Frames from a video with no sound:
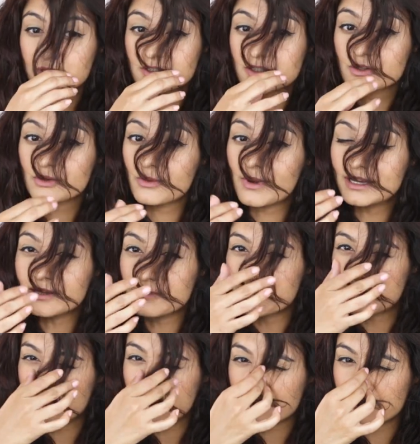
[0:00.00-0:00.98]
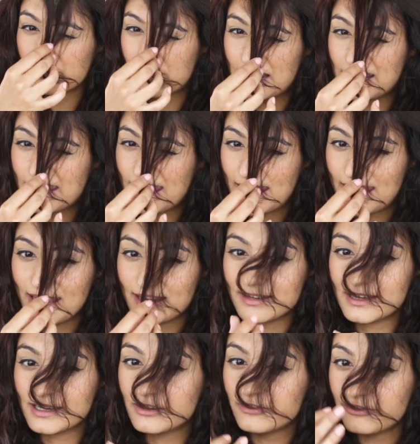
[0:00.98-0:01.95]
So quite a bit of my hair
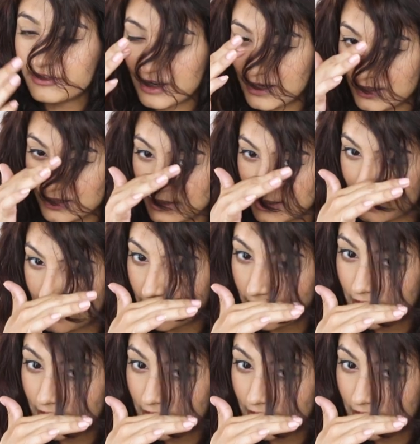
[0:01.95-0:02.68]
in front